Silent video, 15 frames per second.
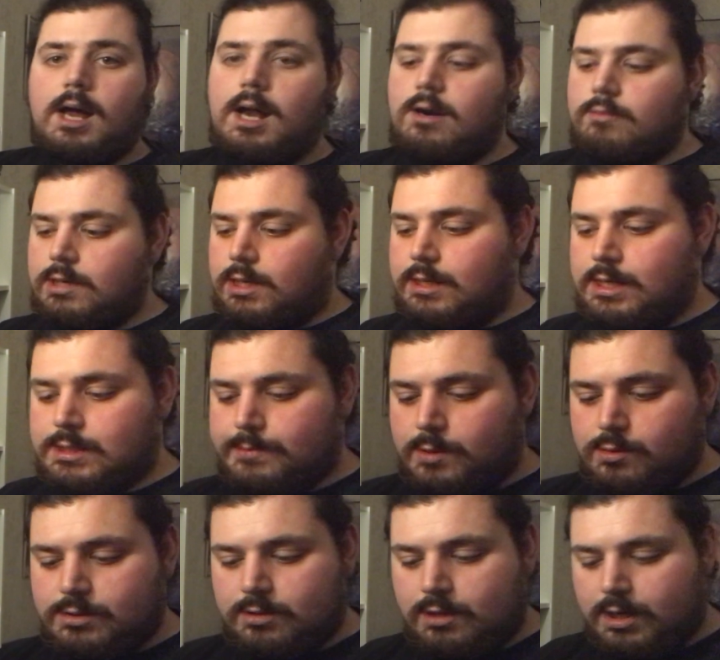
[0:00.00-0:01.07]
Really nice
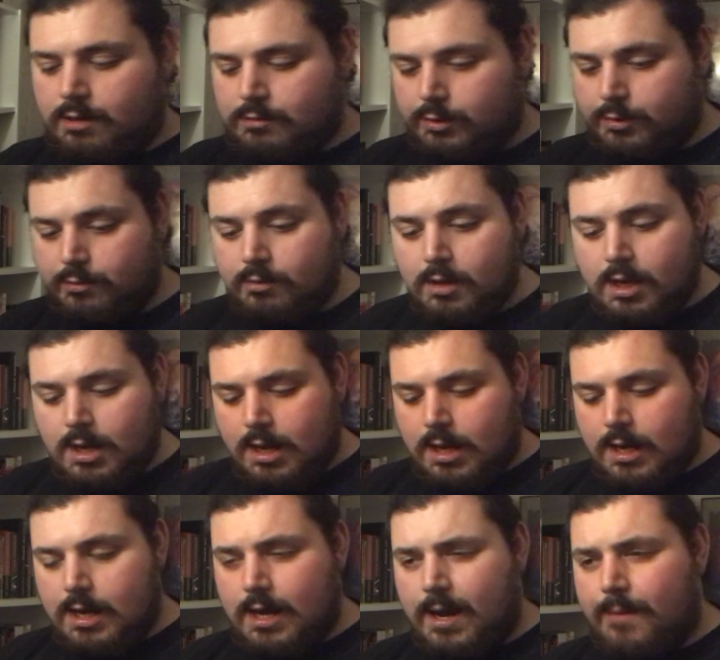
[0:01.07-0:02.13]
poster here too.
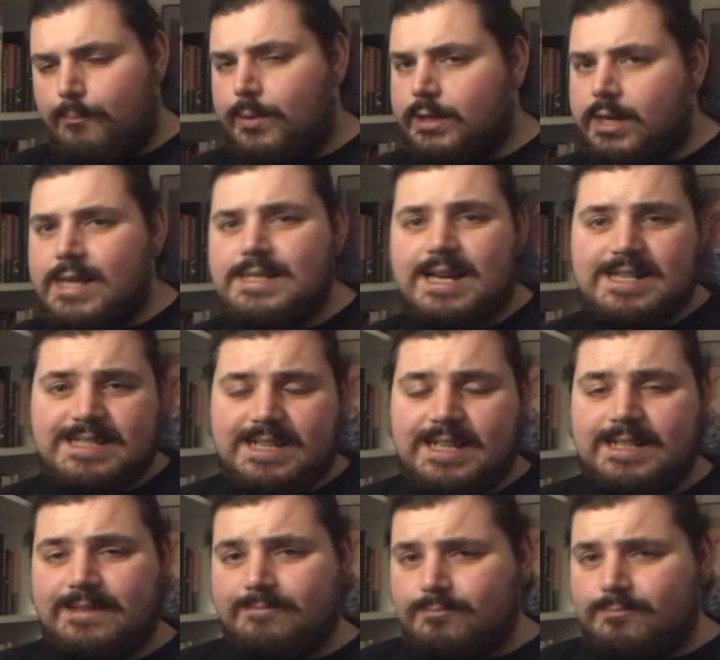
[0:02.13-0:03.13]
But as I said,